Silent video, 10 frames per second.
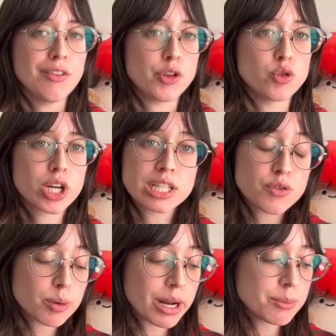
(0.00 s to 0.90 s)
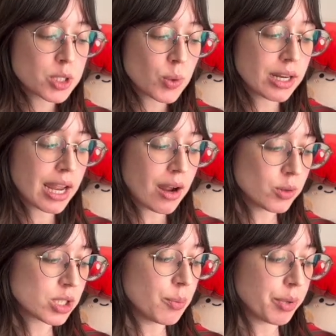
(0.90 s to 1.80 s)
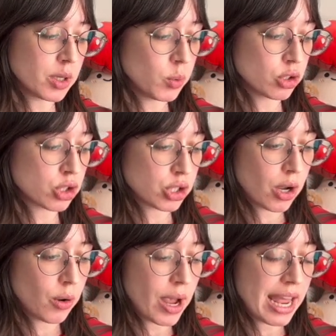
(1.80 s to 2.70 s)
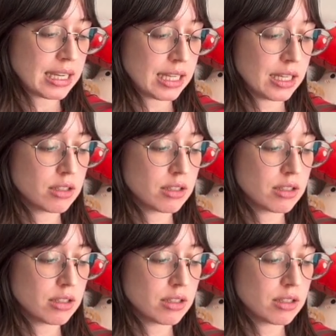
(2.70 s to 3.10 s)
if you transferred money between accounts, but it will show any